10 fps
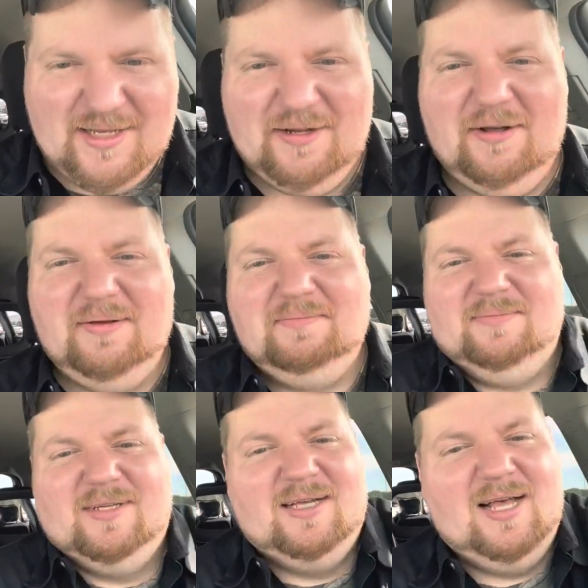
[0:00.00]

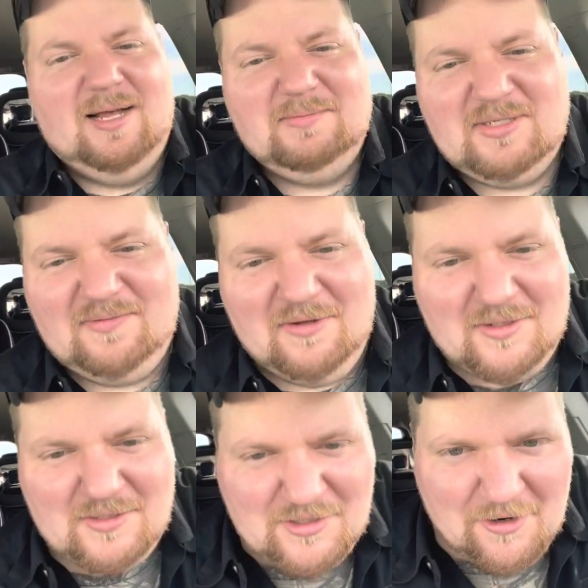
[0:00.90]
I'm just full
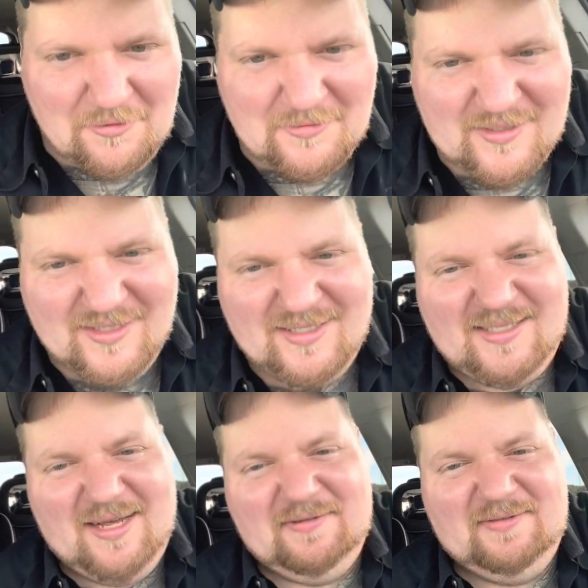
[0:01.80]
of jokes and
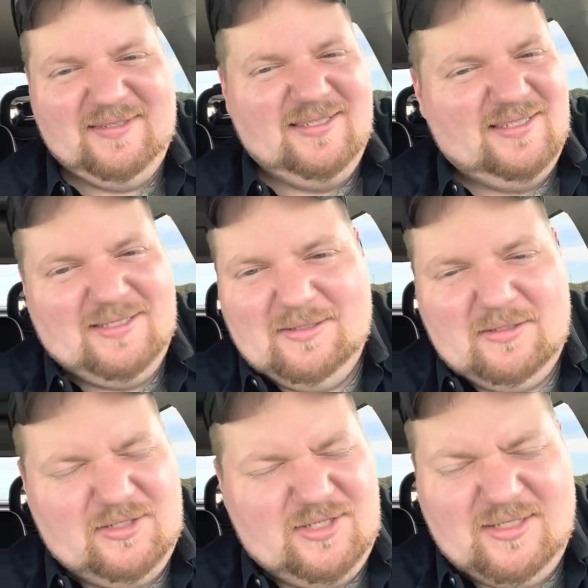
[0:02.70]
stuff. And
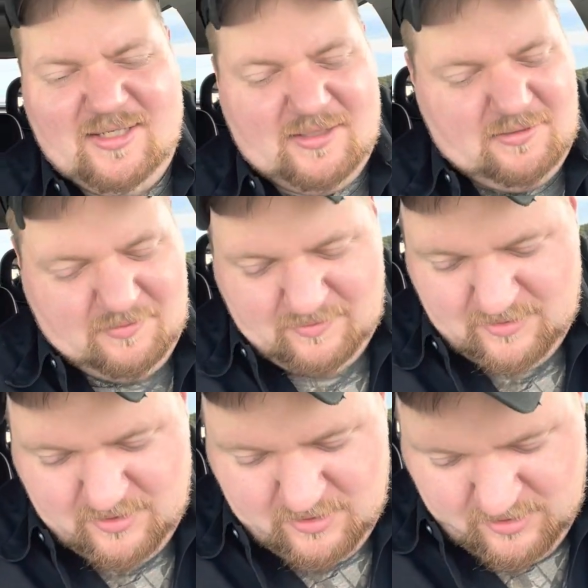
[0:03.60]
she's just,
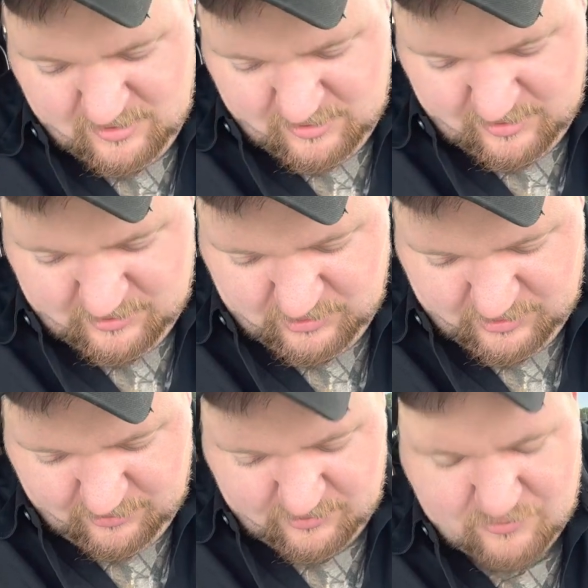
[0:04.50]
and she
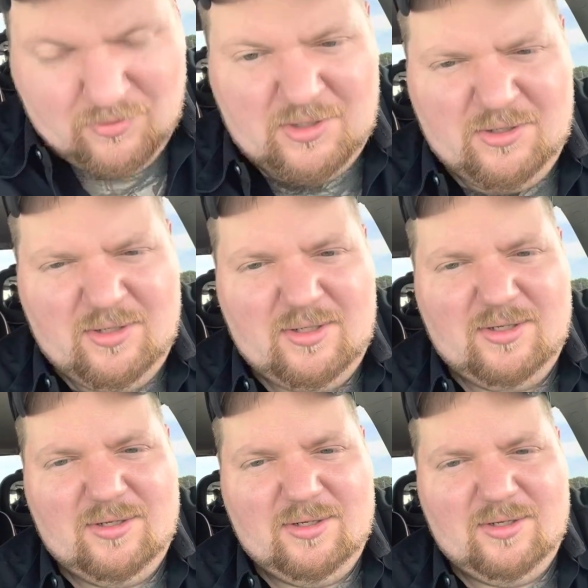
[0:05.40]
goes, well, you
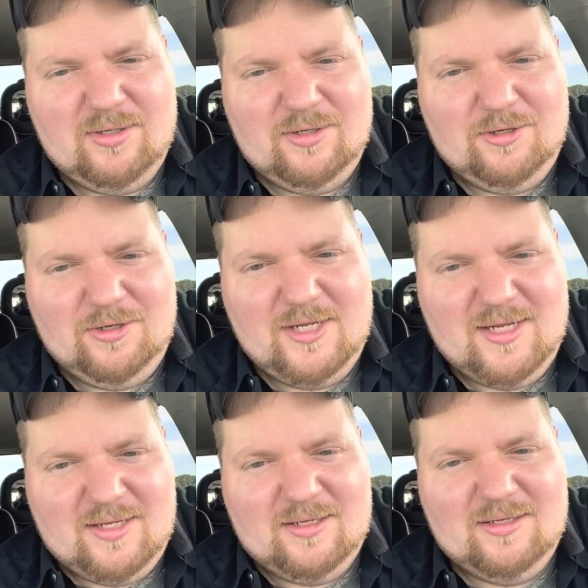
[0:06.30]
need
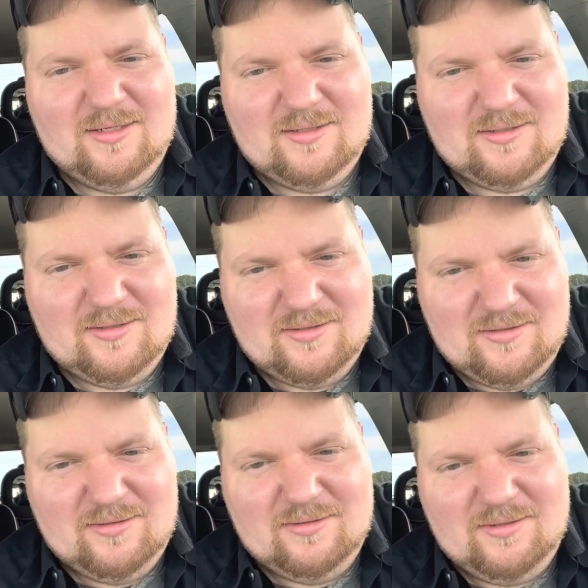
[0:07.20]
to,
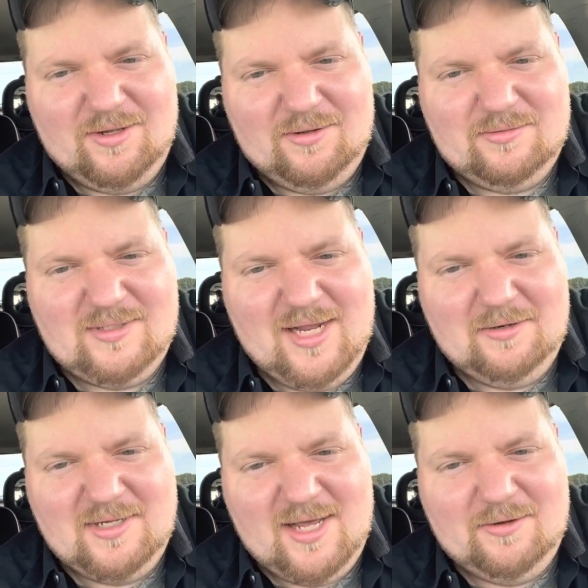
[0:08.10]
settle
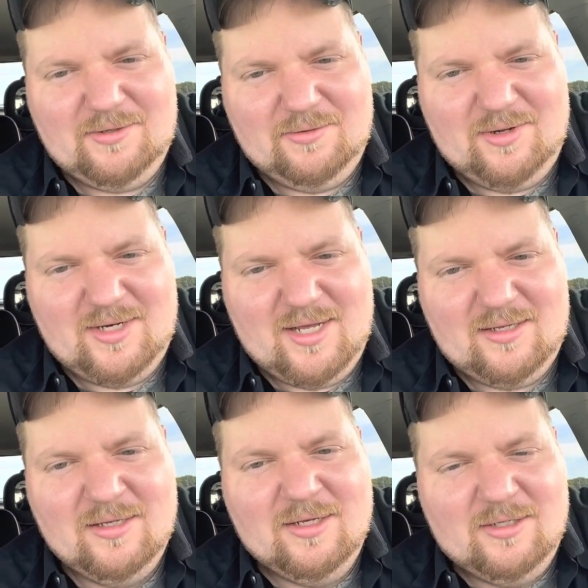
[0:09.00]
down and whatnot.
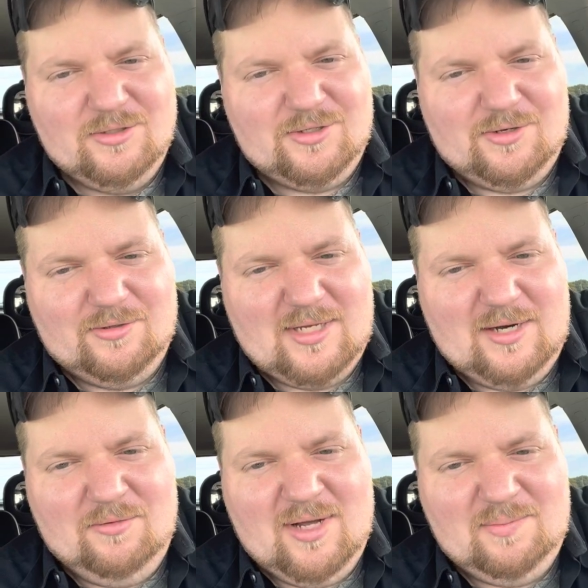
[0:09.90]
She goes, I
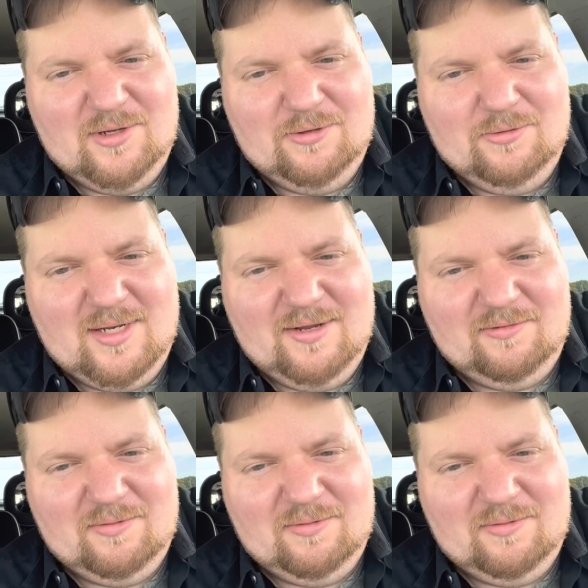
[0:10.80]
don't want to put you on the